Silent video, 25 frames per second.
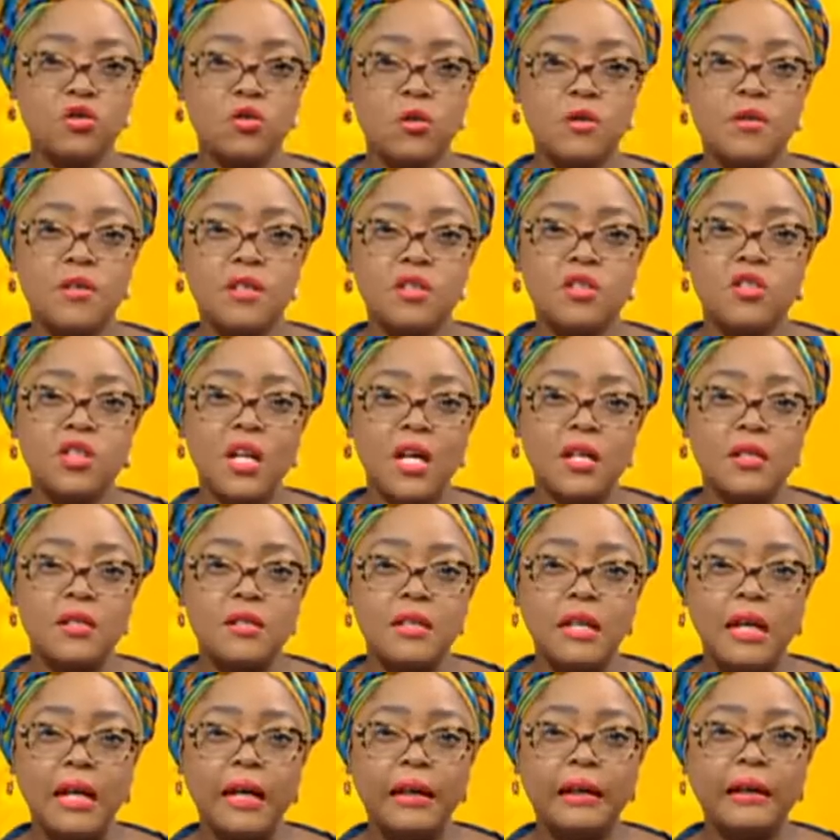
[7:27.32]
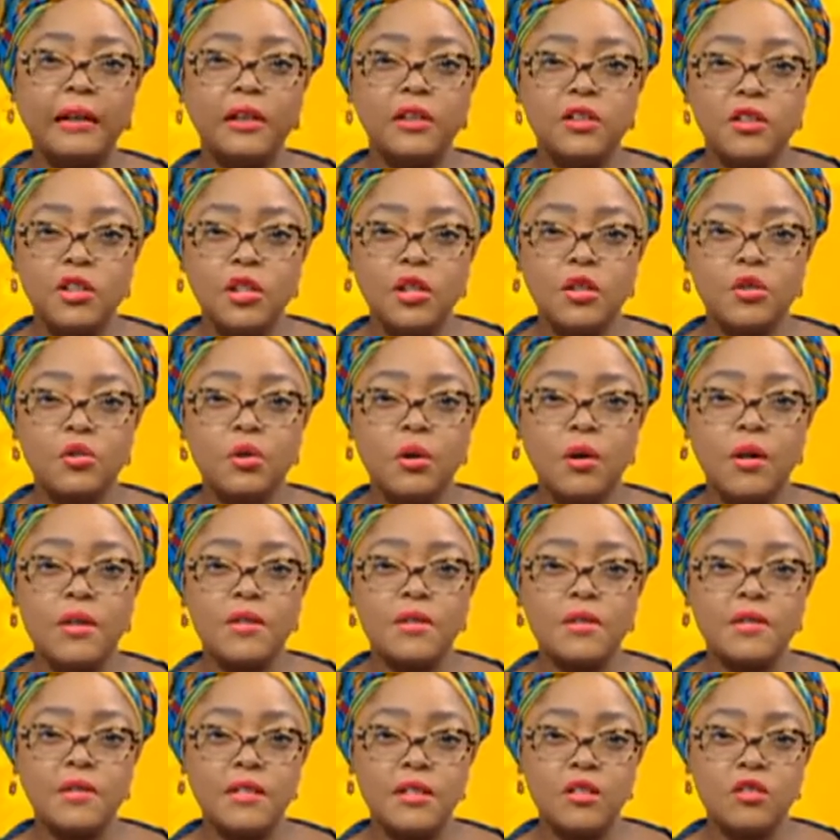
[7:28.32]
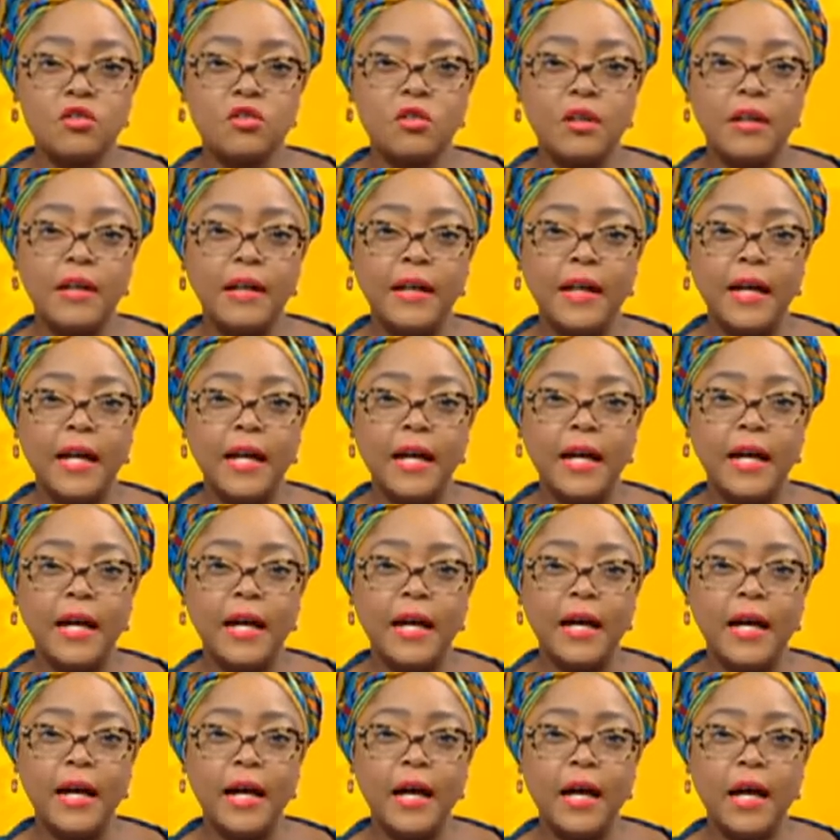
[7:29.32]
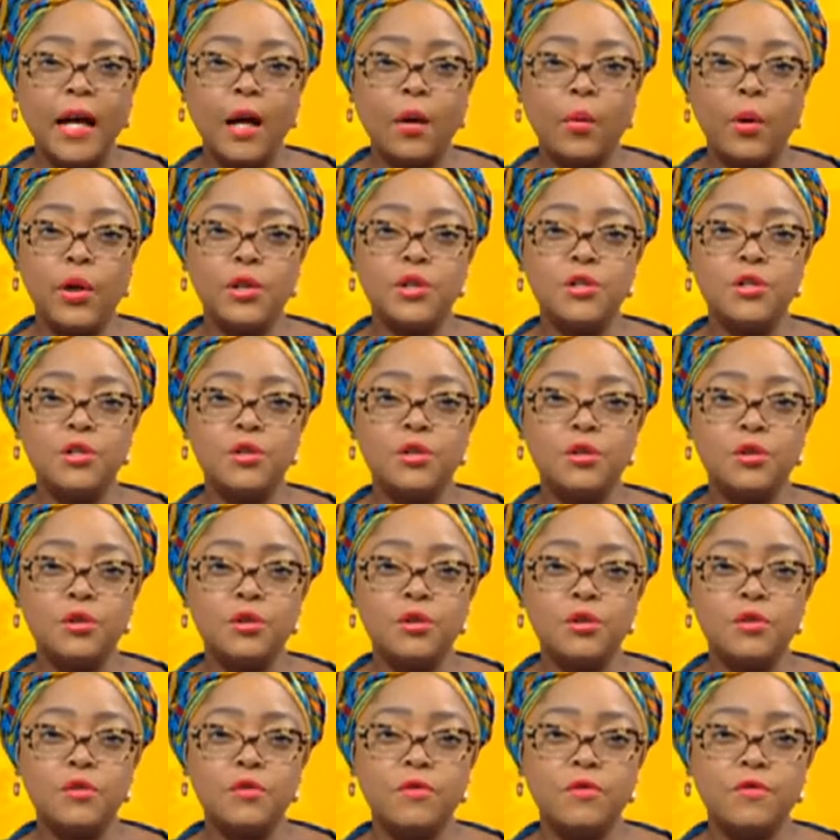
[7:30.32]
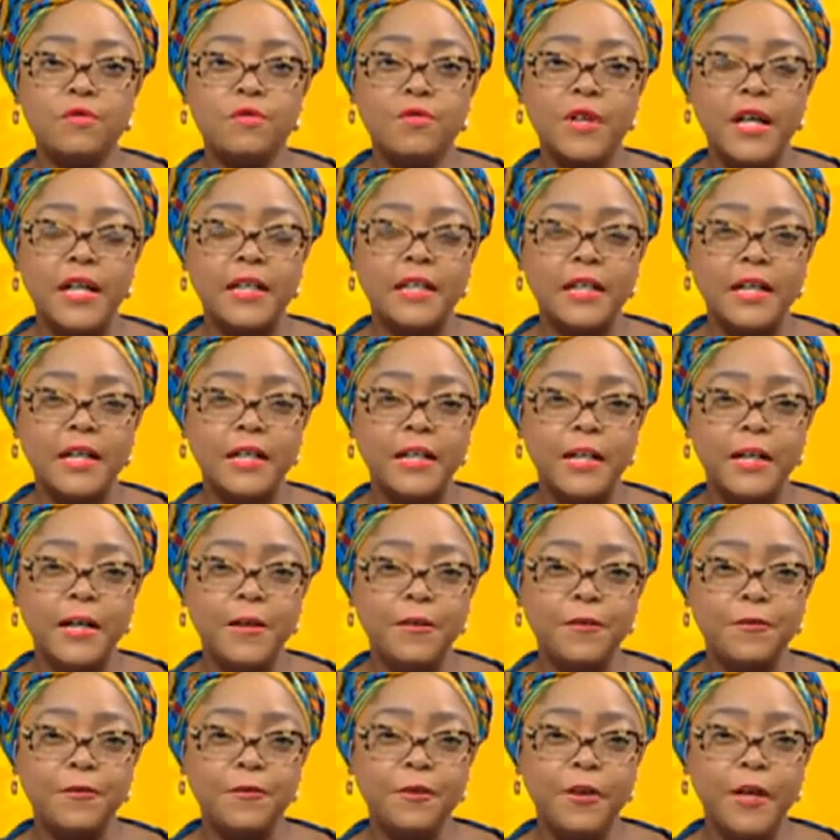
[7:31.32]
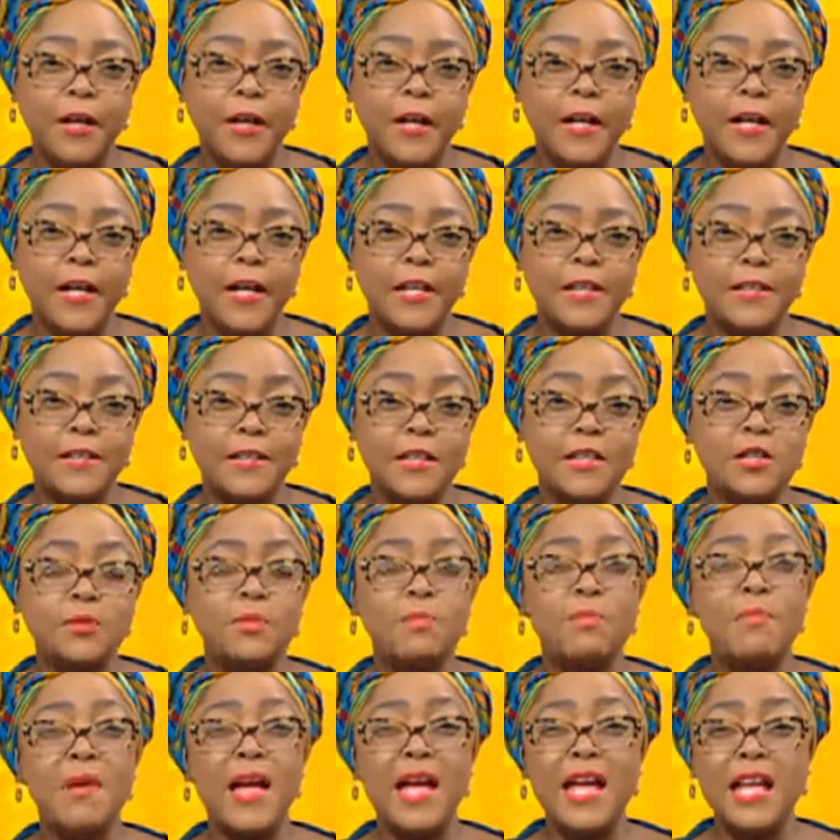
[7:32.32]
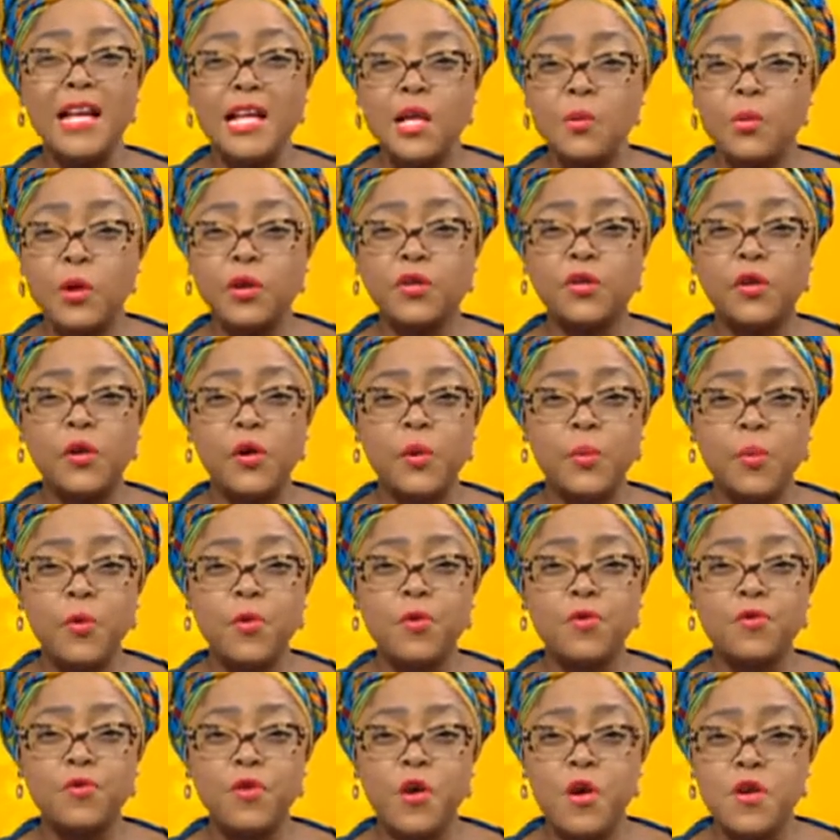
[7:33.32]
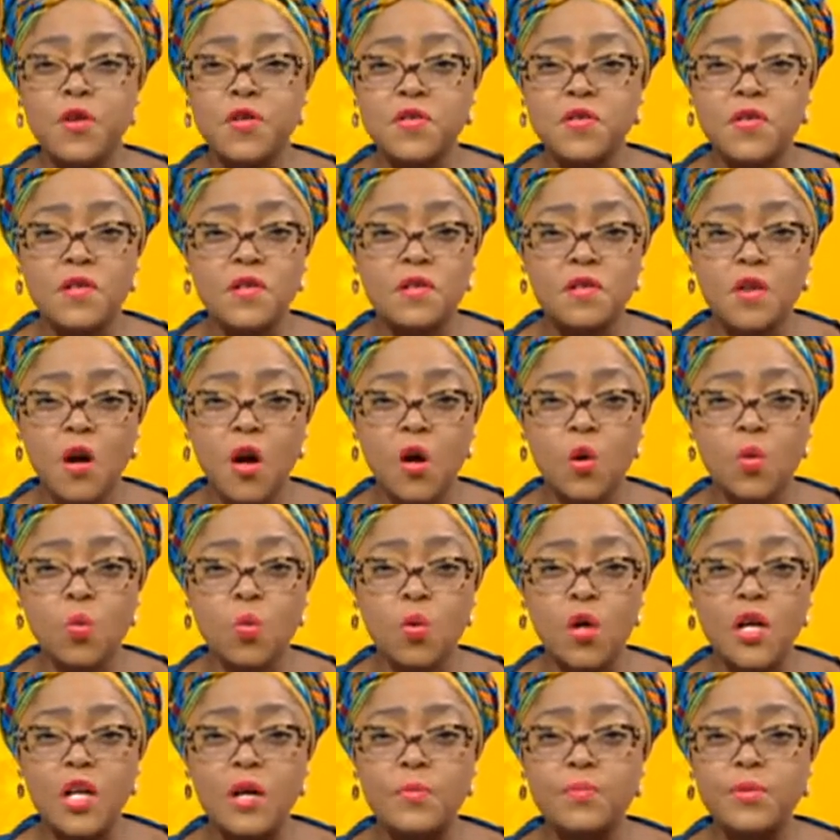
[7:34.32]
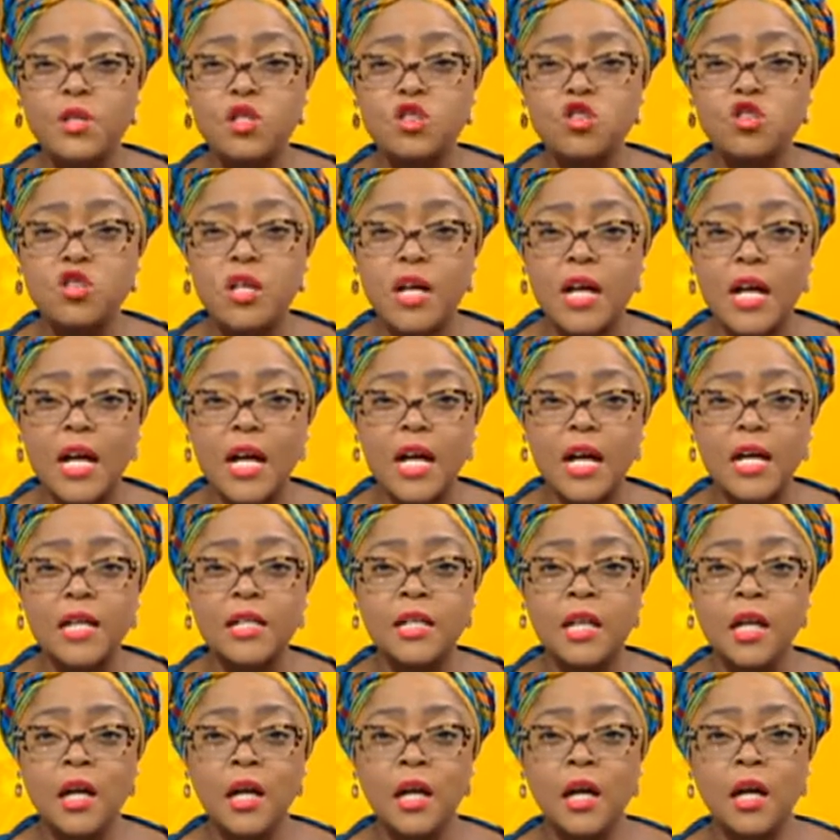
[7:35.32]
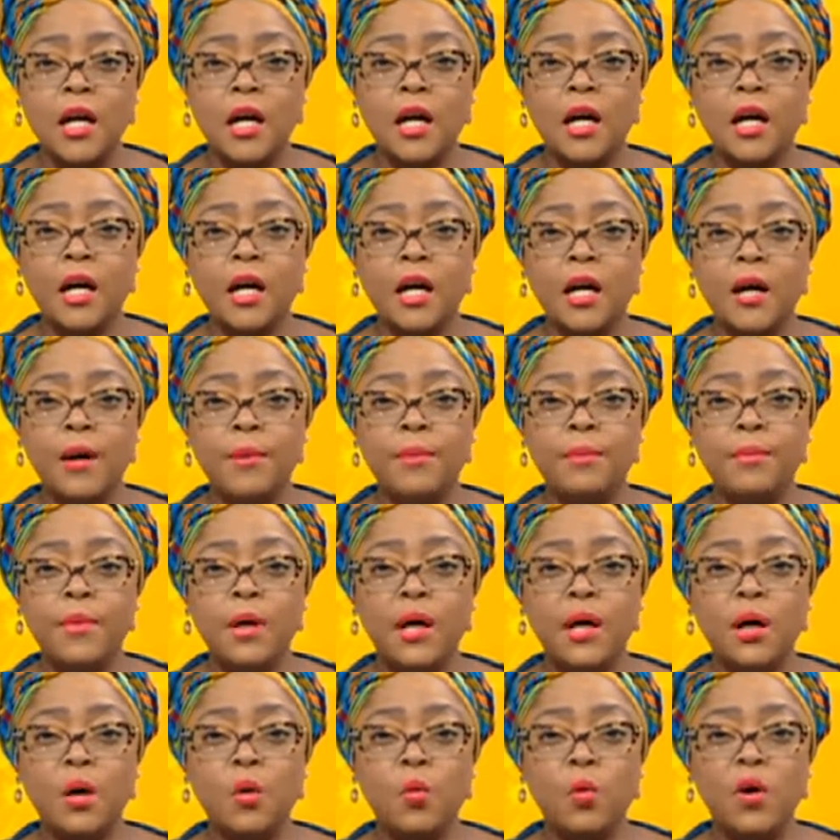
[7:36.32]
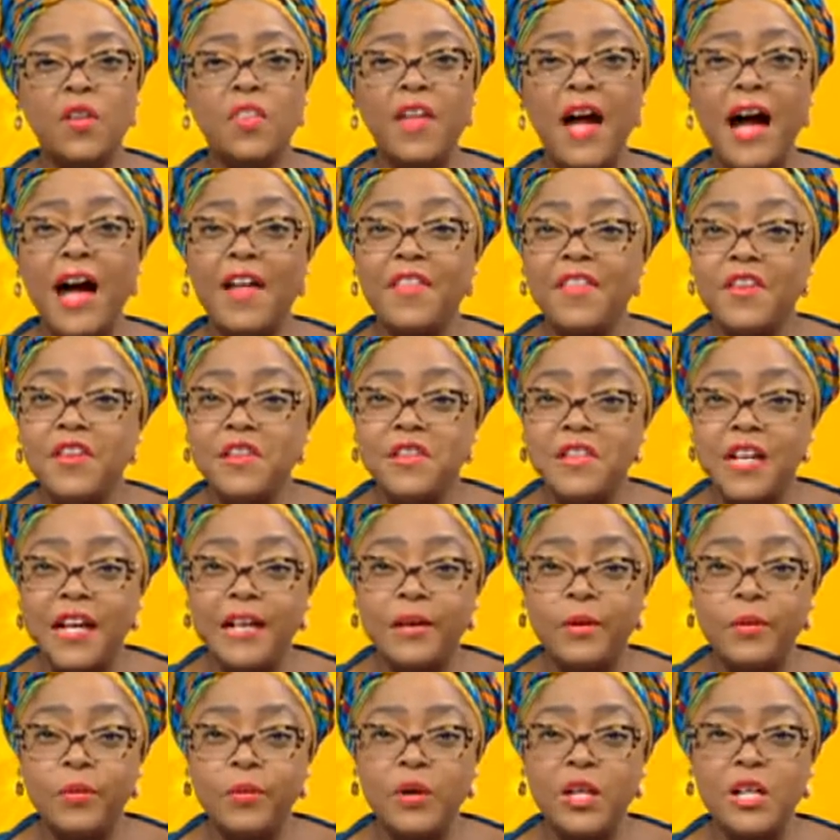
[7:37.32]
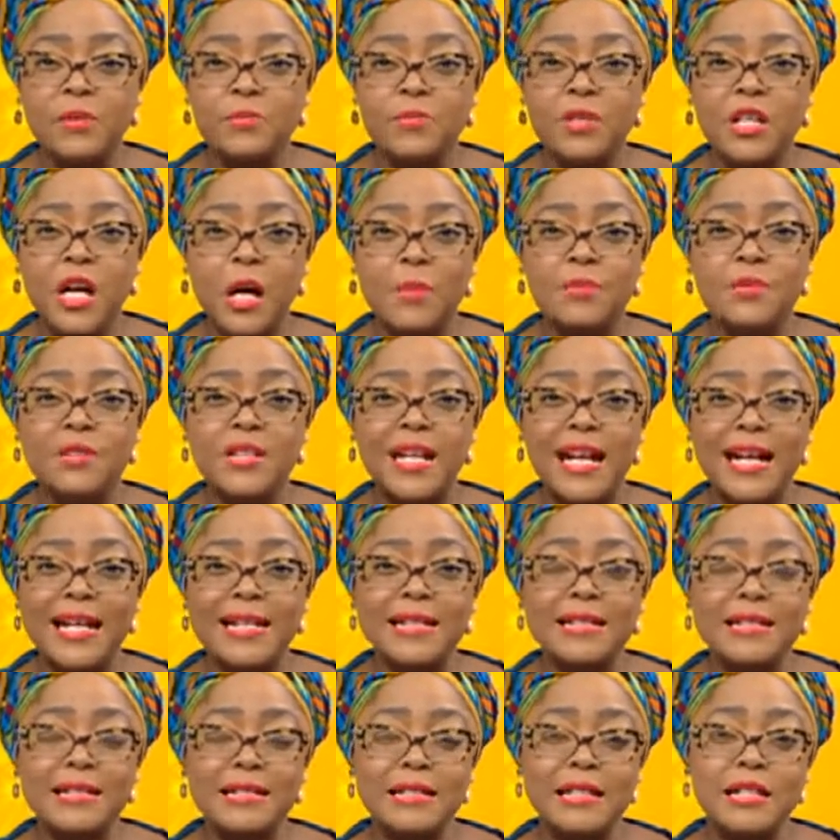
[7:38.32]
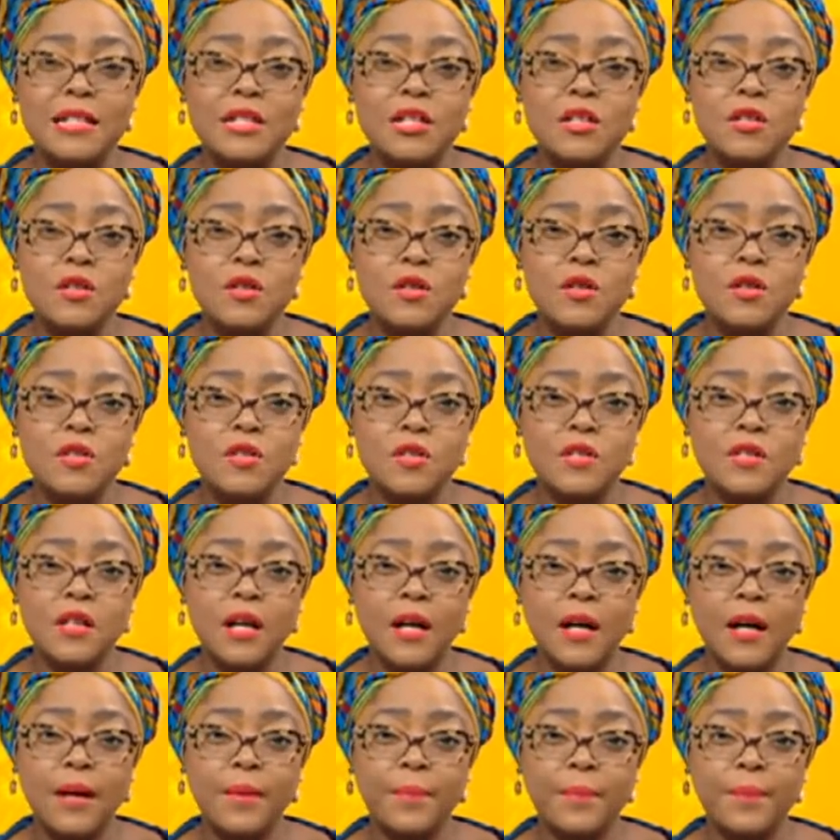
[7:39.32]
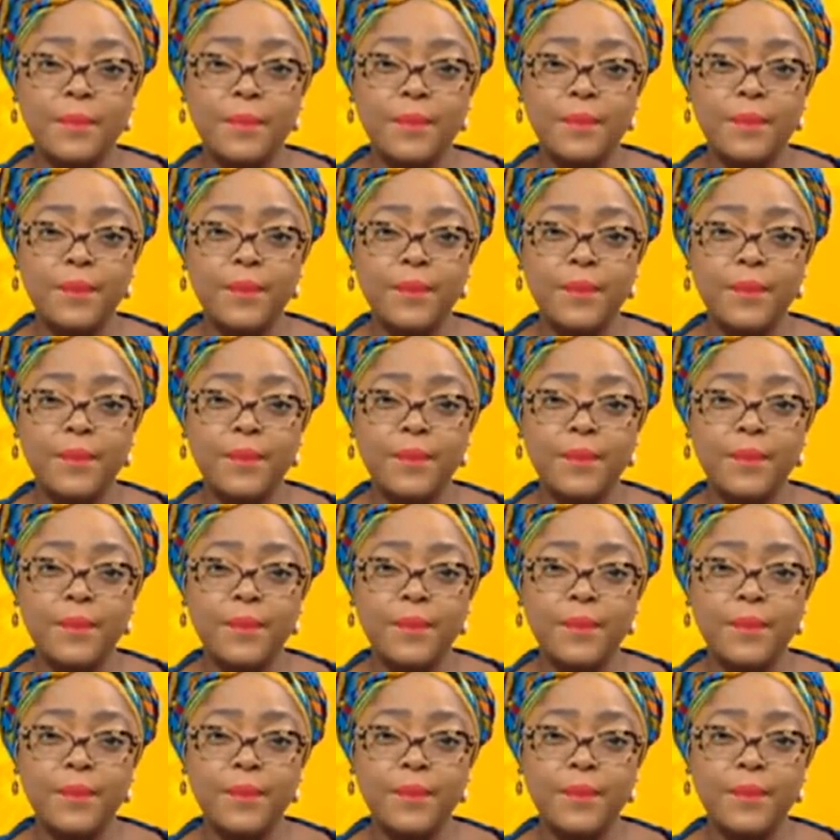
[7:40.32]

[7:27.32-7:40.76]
mentioned, the just energy transition, I want to find out if, is this mainly what the report focuses on? Will it be shared with others, and will it be updated in a year's time?